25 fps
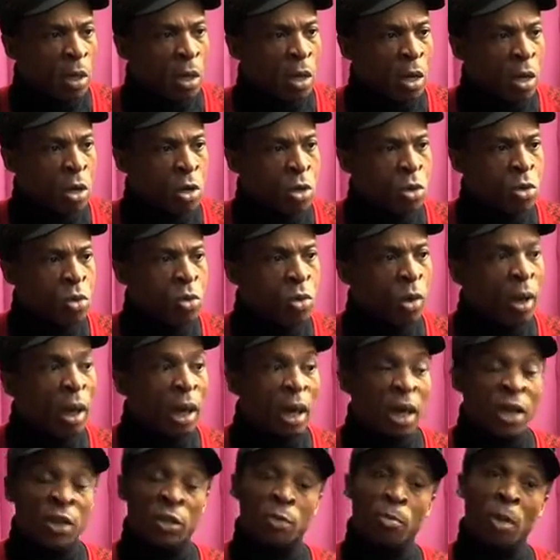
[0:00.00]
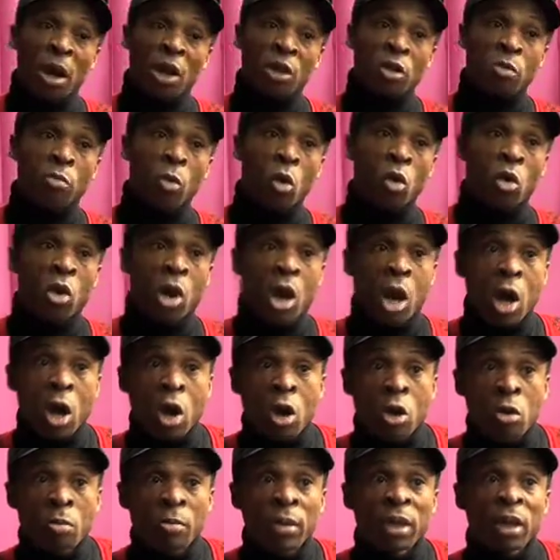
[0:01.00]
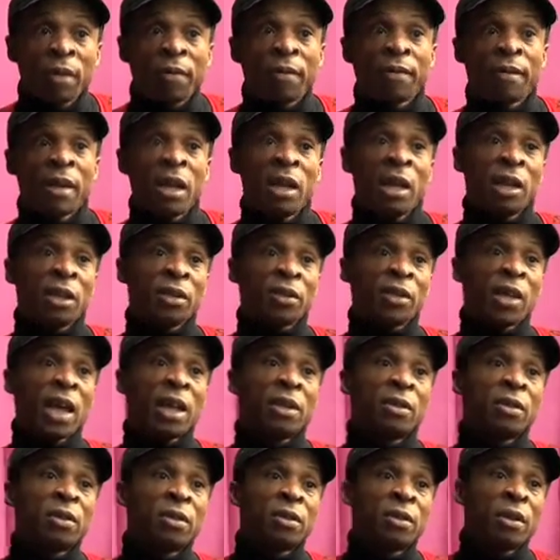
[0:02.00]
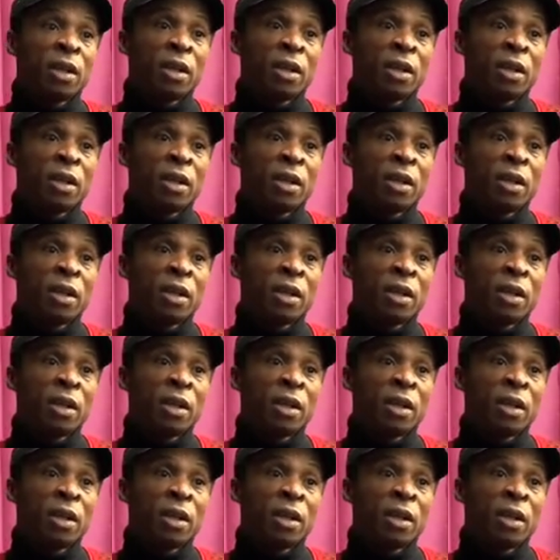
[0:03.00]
who is much more at home in the feeling sense,